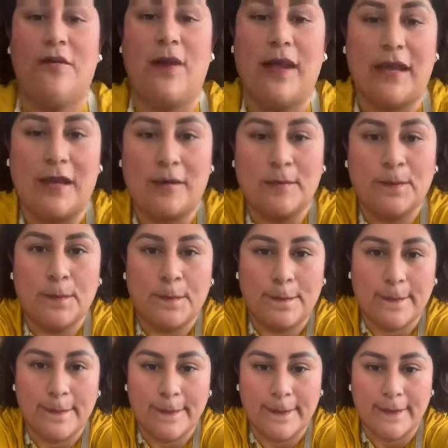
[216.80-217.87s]
Alrighty,
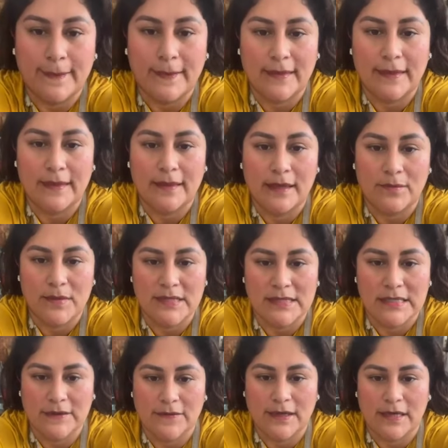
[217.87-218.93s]

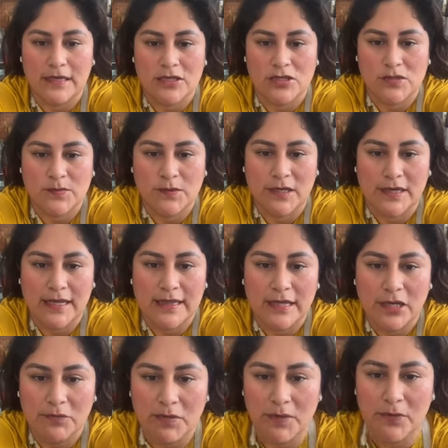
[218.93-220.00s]
let's see if I can just put it
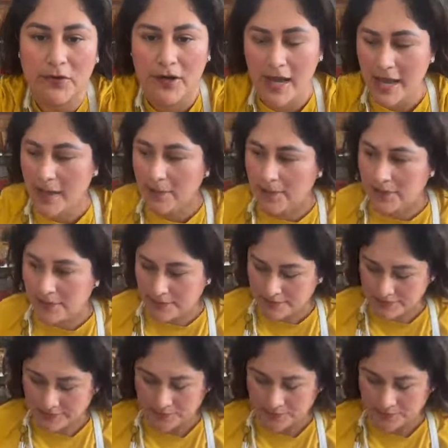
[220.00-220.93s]
a little bit more up.